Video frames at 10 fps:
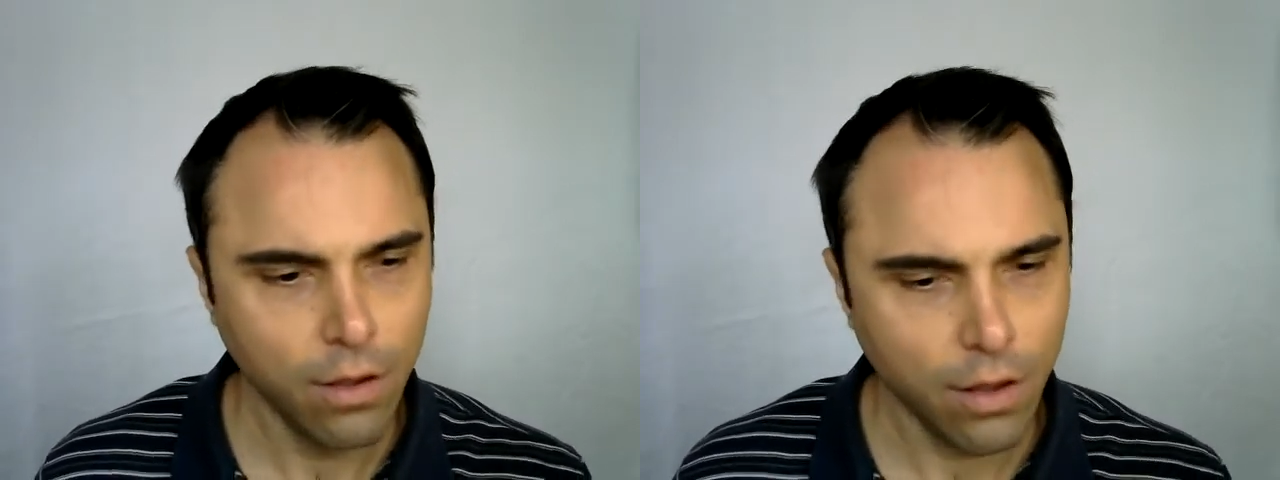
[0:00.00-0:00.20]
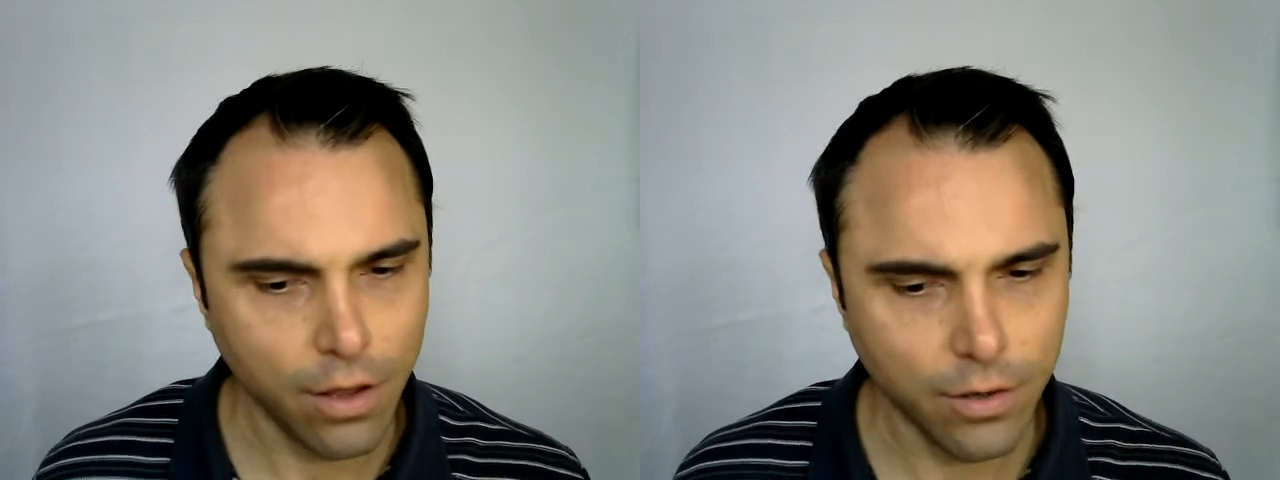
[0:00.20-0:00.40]

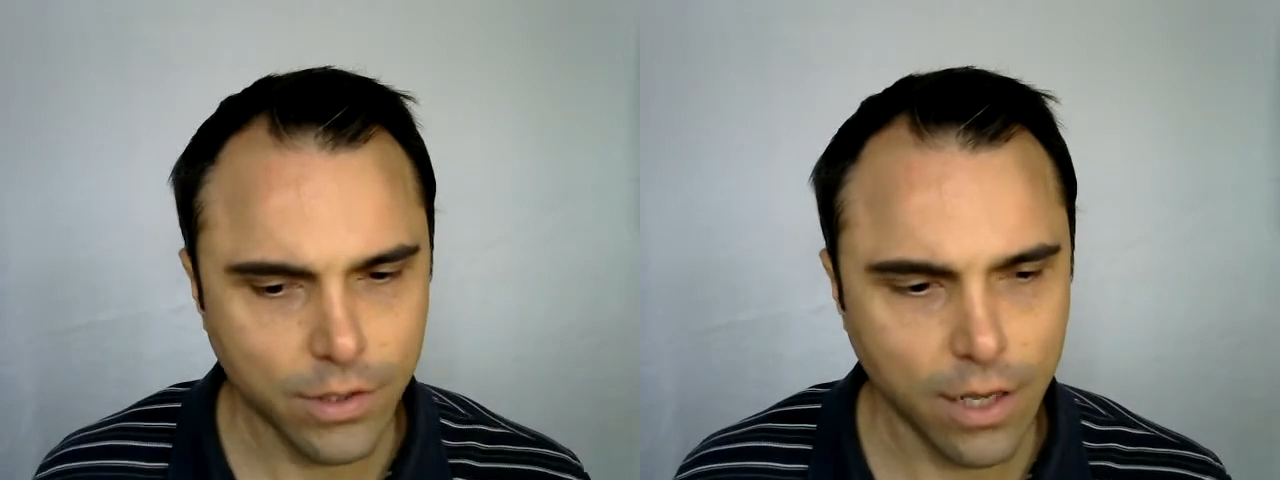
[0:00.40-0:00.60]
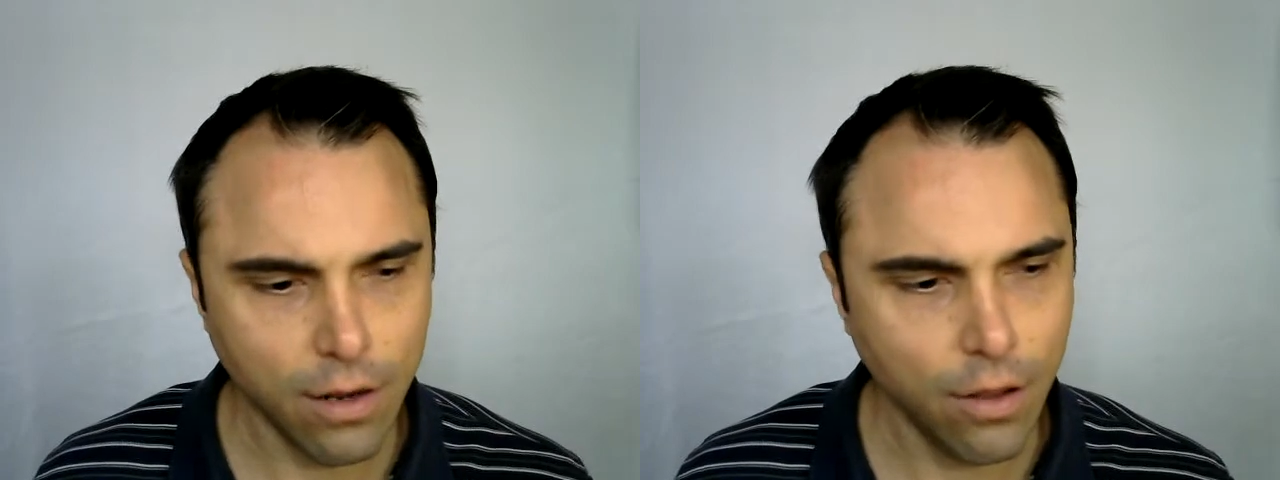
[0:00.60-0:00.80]

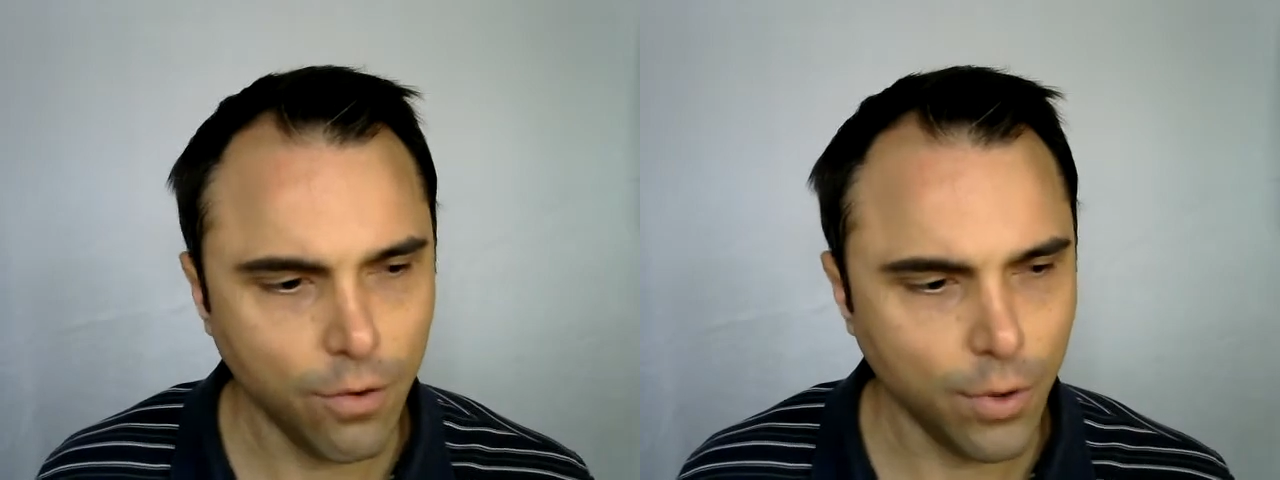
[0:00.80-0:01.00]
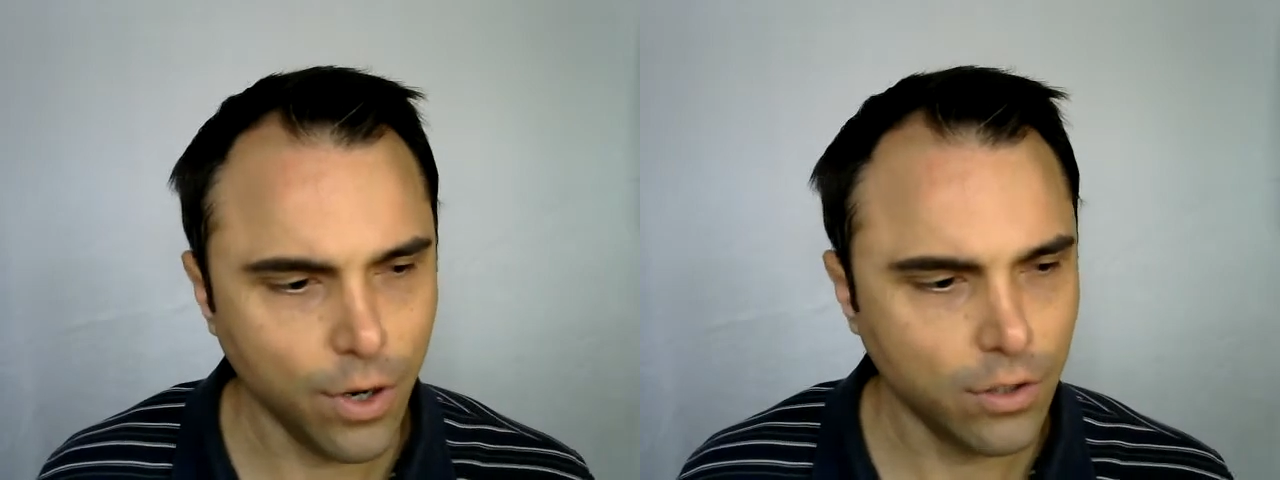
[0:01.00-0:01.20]
understand how
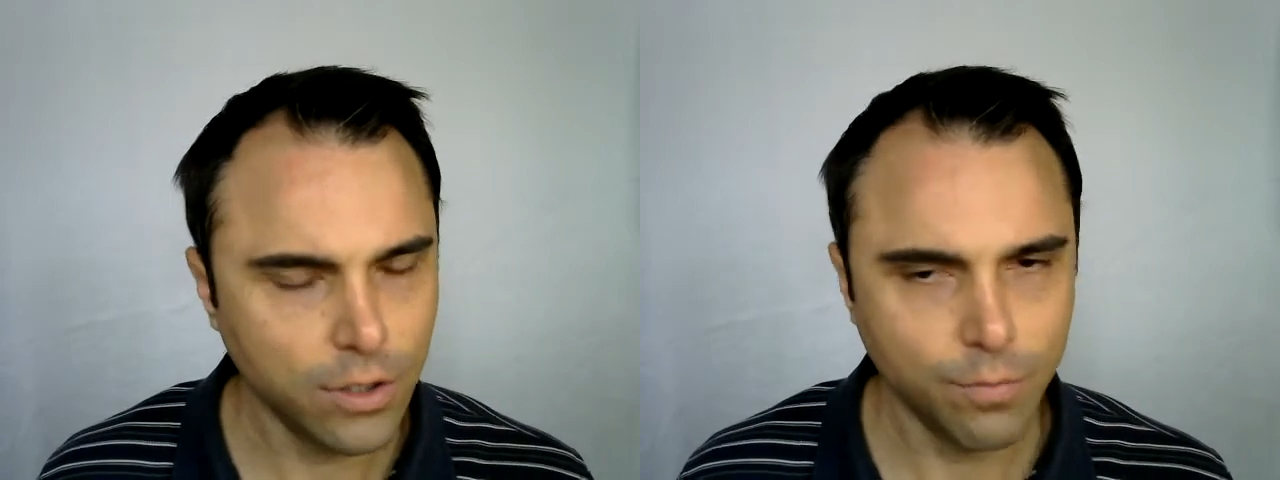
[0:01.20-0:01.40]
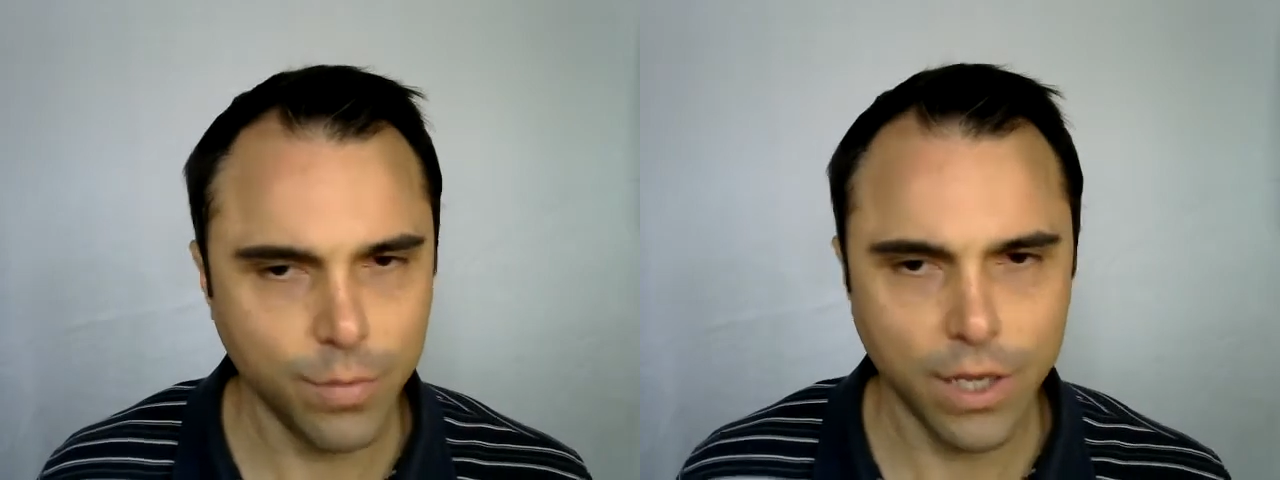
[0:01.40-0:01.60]
it
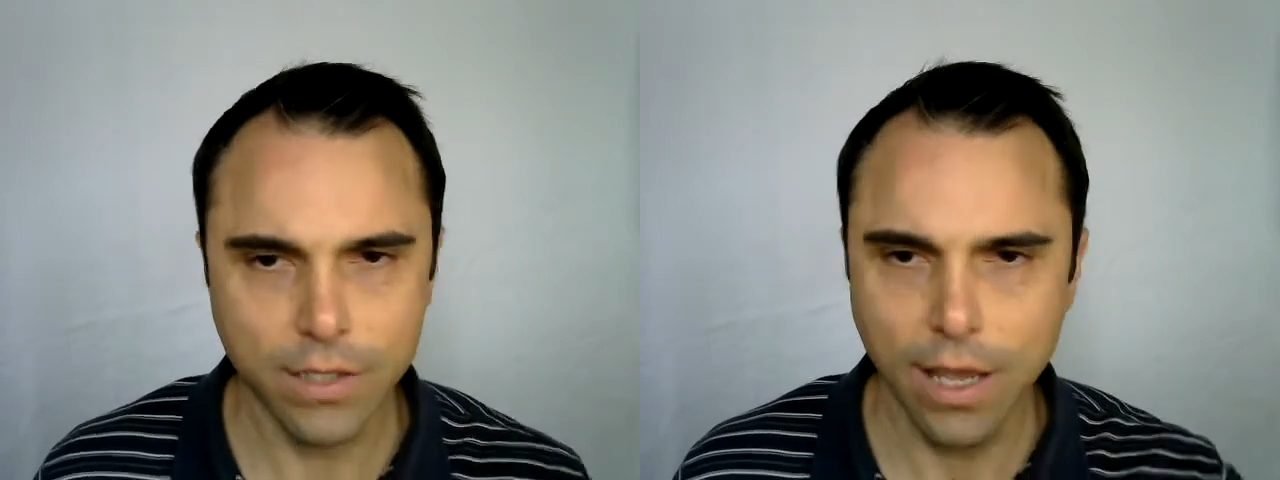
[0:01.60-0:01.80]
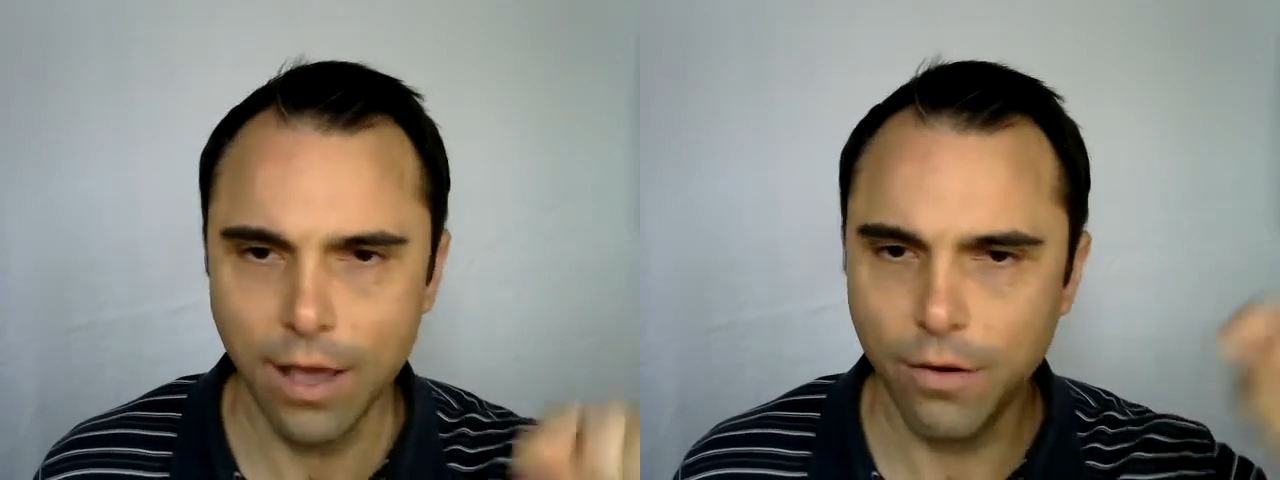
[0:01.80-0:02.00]
works, because
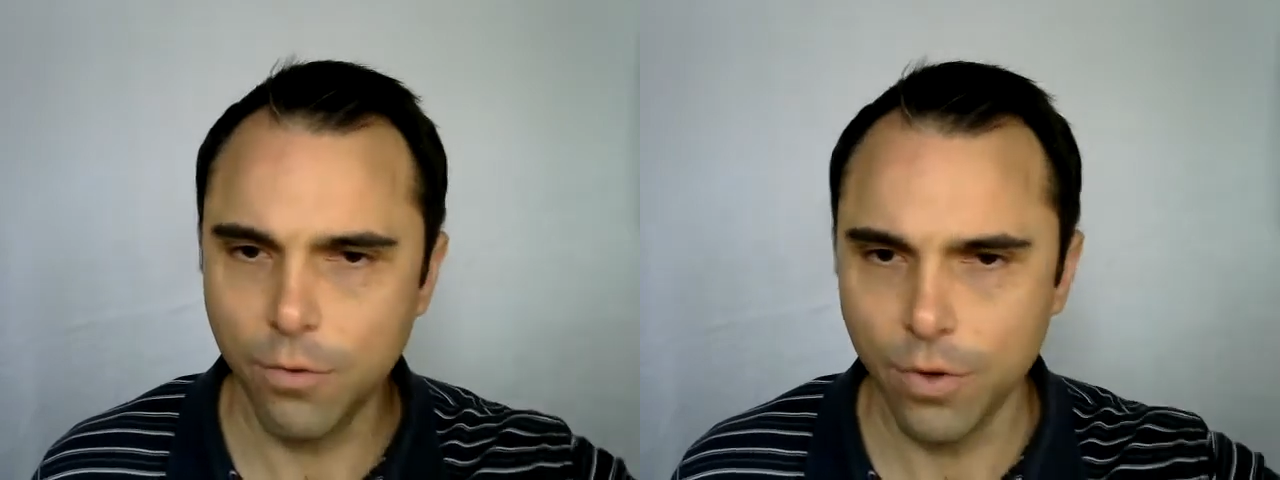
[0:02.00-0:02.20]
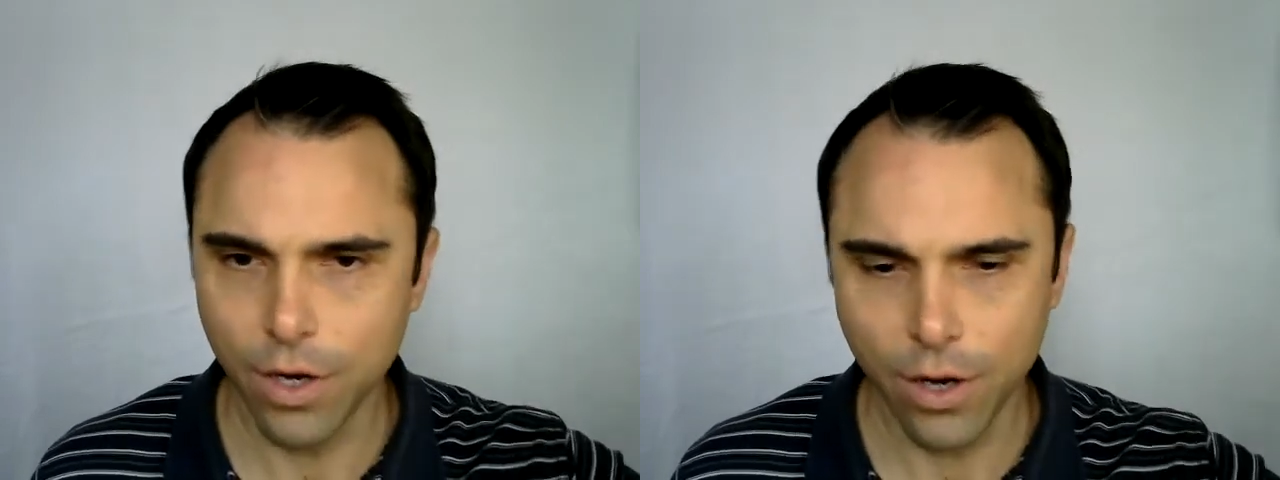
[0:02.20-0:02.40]
I don't want